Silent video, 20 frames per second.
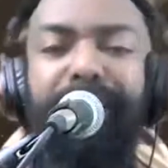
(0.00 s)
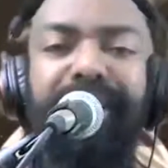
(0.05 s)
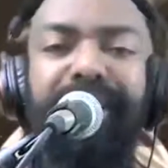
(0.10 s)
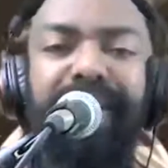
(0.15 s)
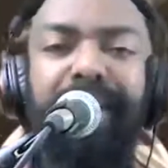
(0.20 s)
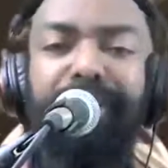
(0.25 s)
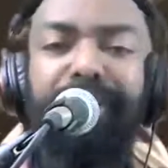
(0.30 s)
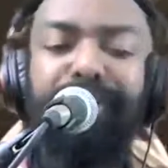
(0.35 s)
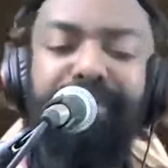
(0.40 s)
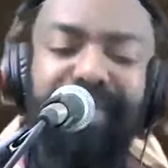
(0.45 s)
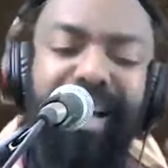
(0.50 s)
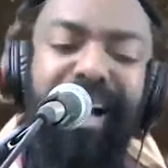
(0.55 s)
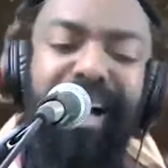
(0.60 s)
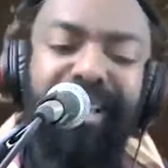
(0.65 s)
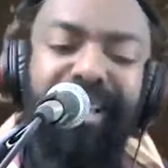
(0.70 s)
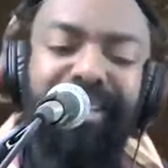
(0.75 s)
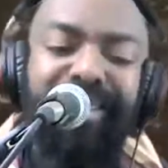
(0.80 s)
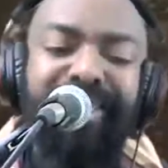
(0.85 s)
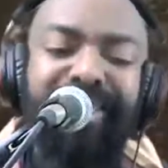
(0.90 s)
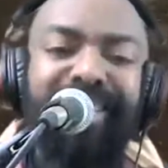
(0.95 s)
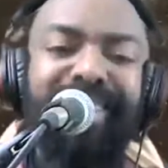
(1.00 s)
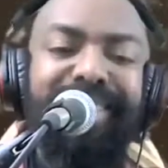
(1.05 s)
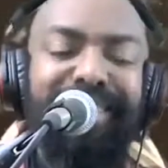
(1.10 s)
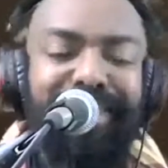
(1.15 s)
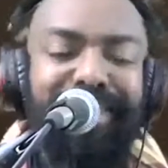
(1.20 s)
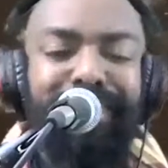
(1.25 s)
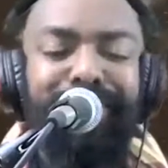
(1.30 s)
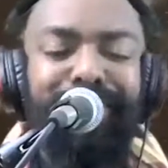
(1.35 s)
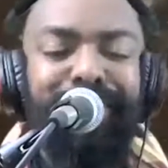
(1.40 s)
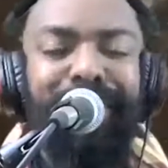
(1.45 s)
a couple dollars in the
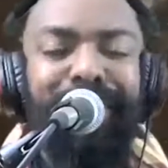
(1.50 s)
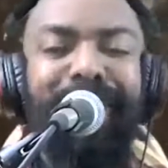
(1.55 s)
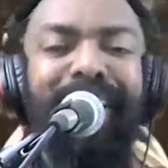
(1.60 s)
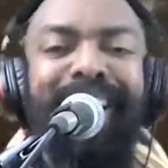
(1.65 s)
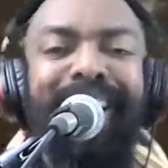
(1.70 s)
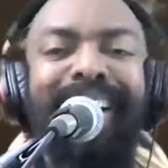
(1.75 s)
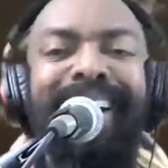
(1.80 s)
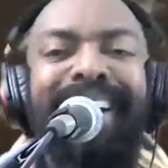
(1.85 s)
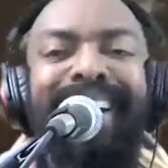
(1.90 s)
tip jar.